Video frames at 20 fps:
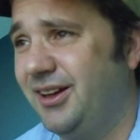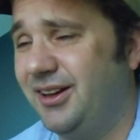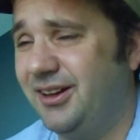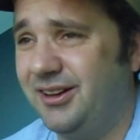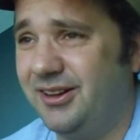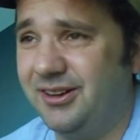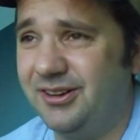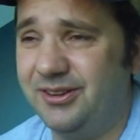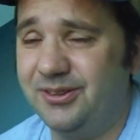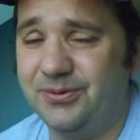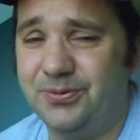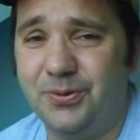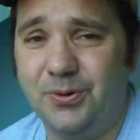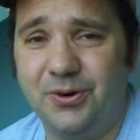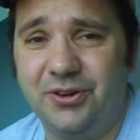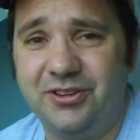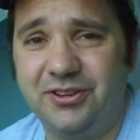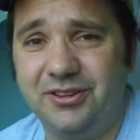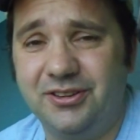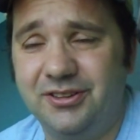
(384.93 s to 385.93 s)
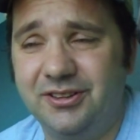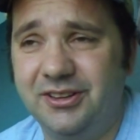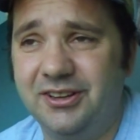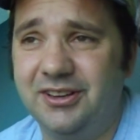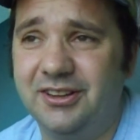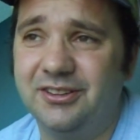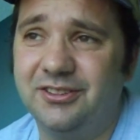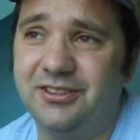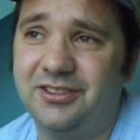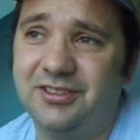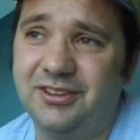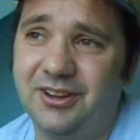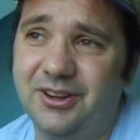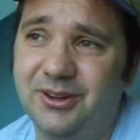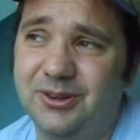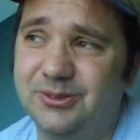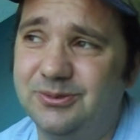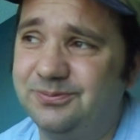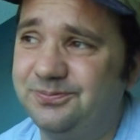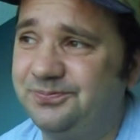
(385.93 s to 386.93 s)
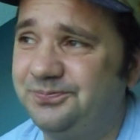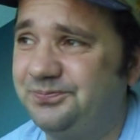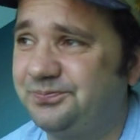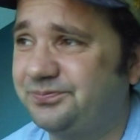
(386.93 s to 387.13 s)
unfortunately. So,